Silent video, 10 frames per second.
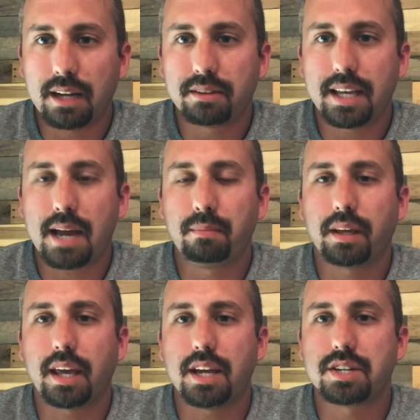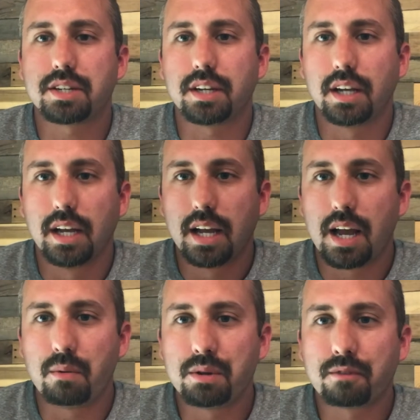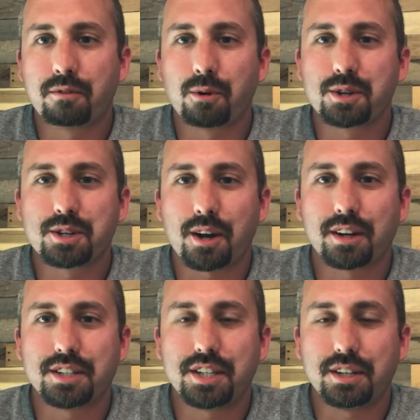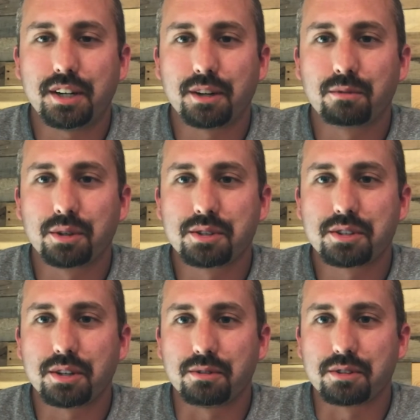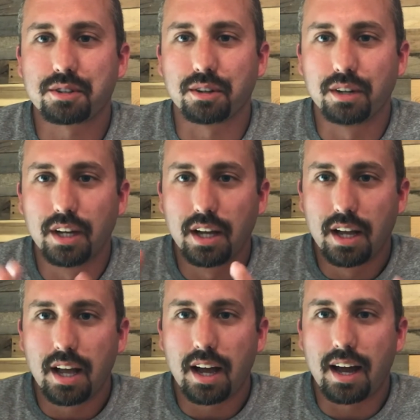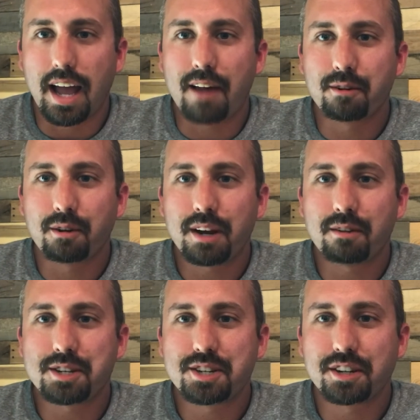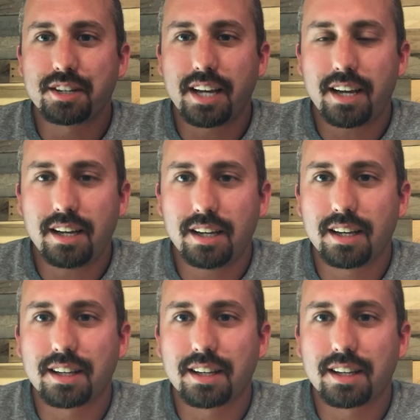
out the application, and we look forward to talking to you here real soon. So have a great rest of your day.